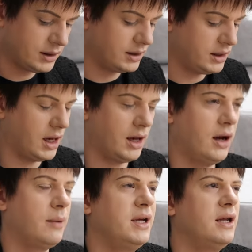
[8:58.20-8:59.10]
Yeah,
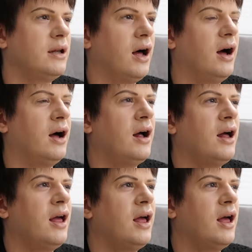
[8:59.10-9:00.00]
I mean,
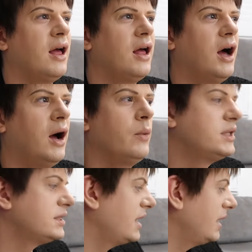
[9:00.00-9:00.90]
I
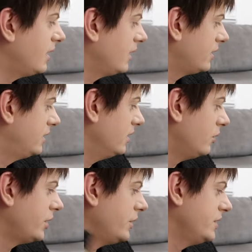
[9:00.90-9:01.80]
would say like,
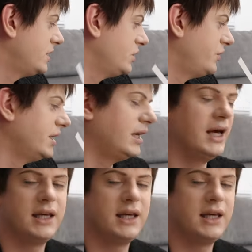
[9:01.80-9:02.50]
although this is vanilla